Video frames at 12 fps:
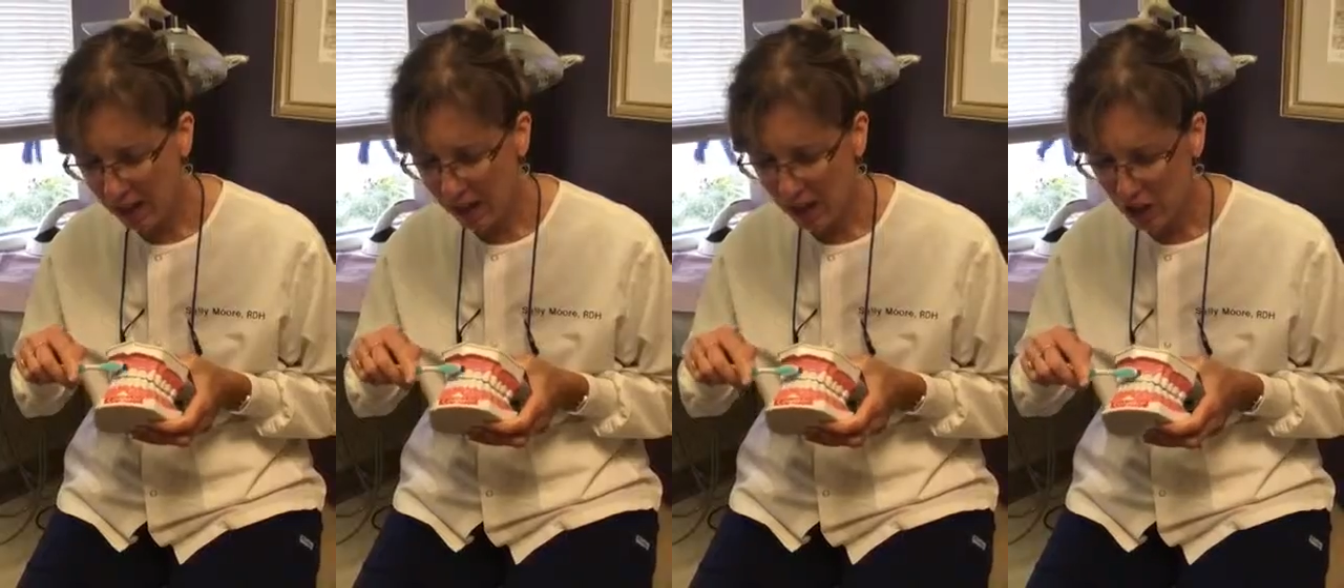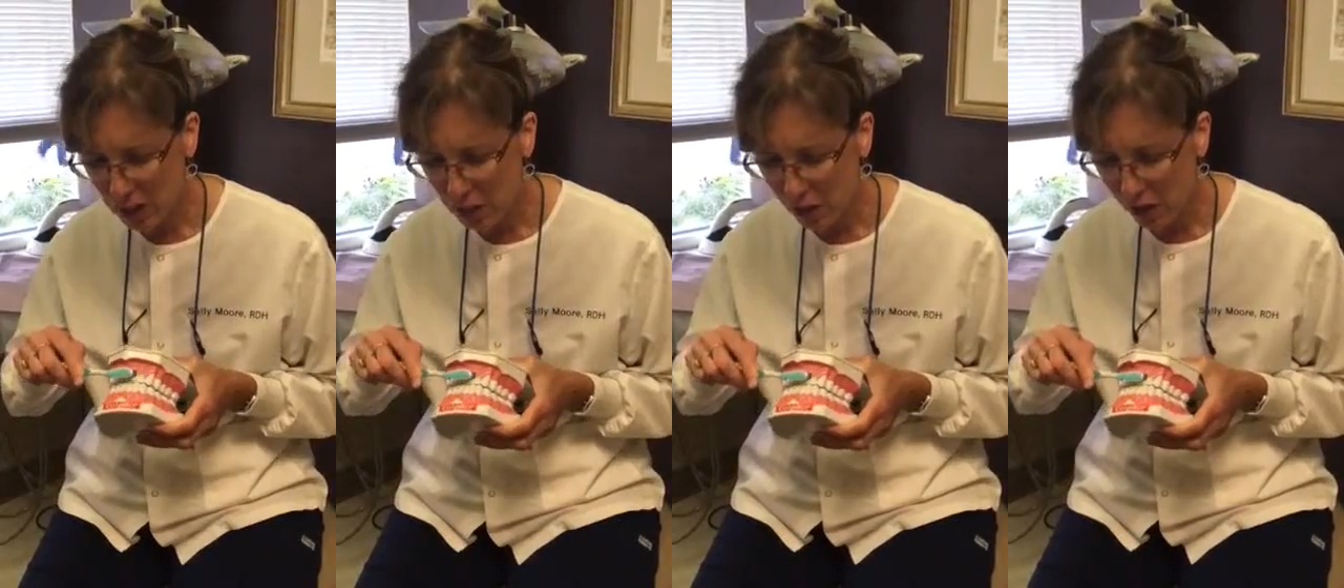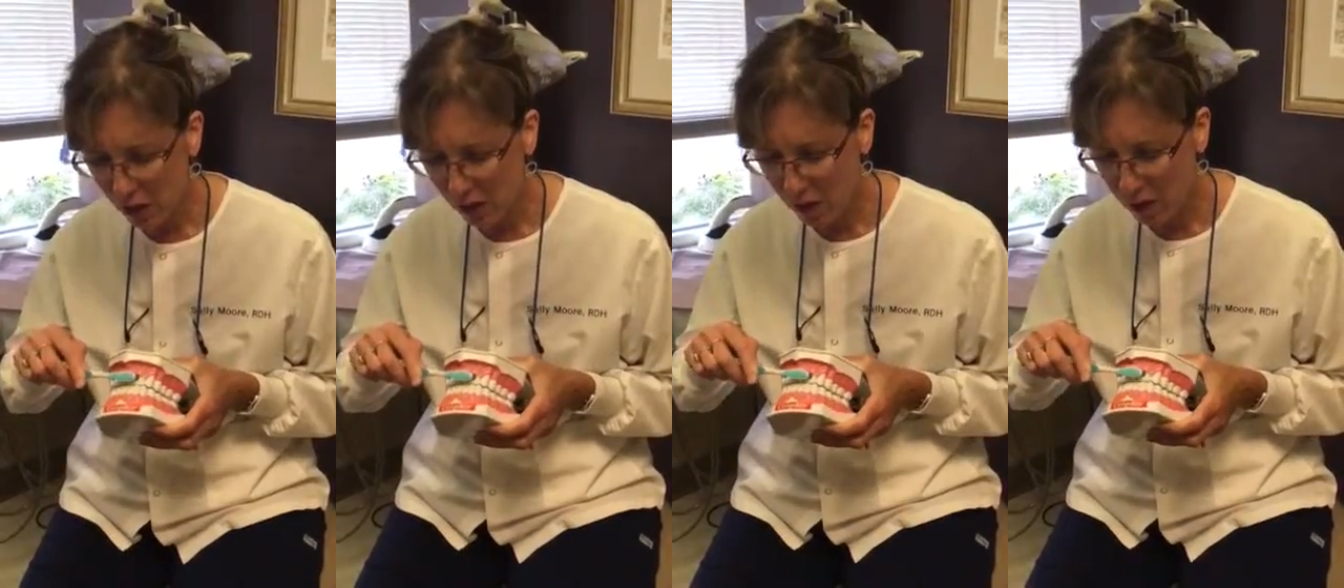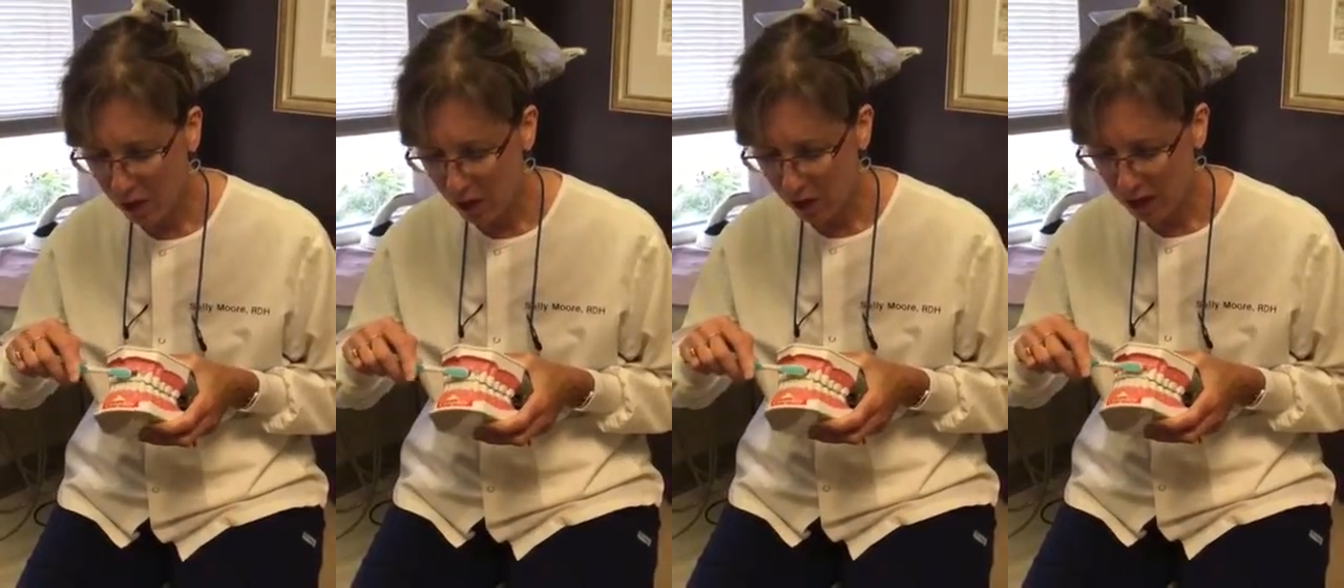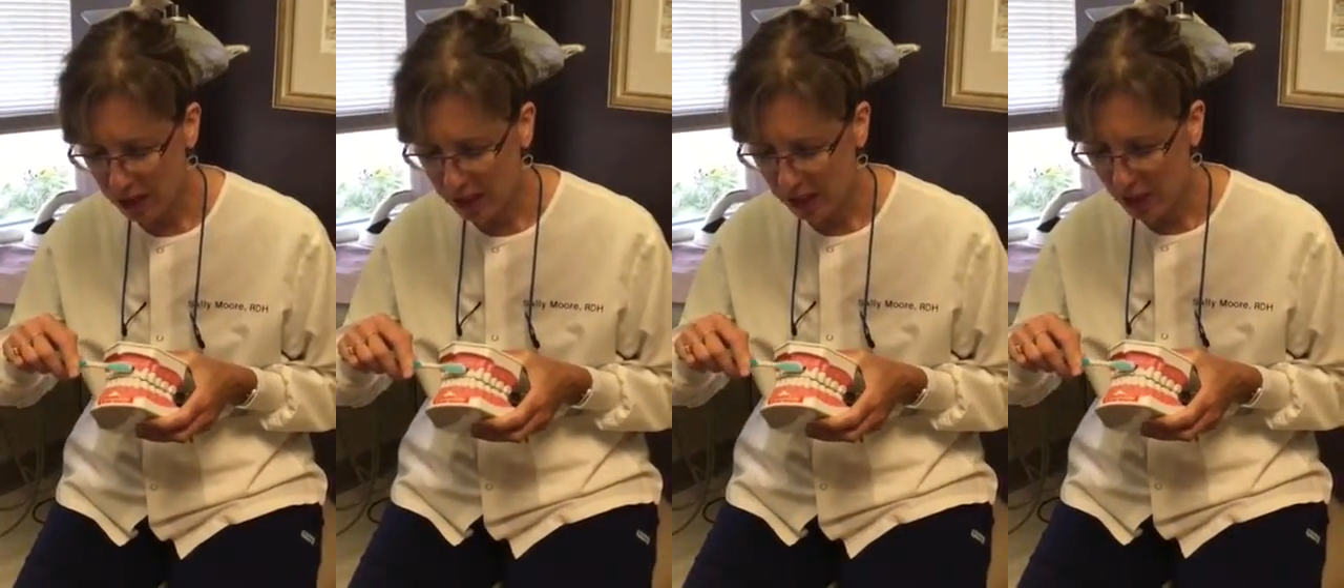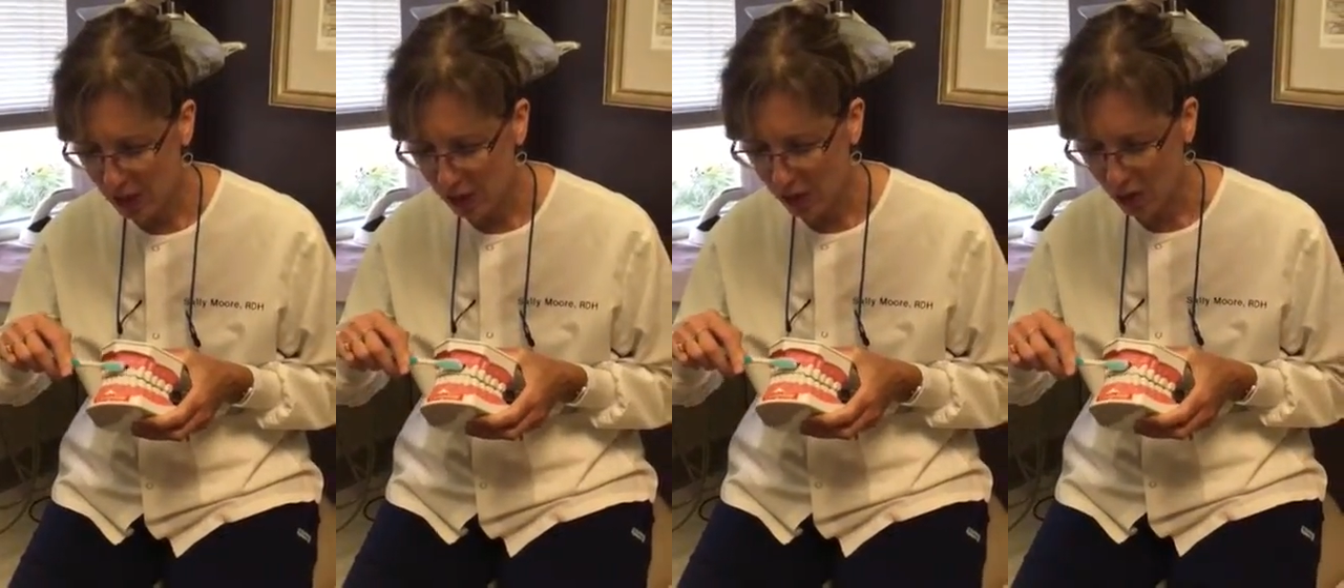and then just move over, little teeny
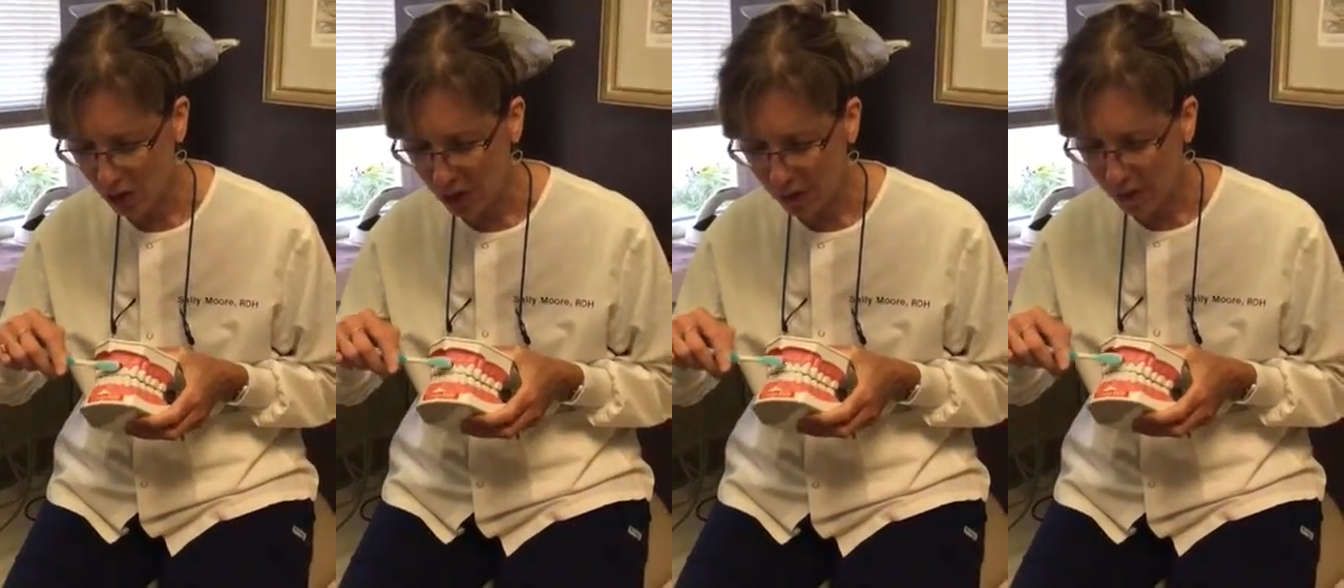circle.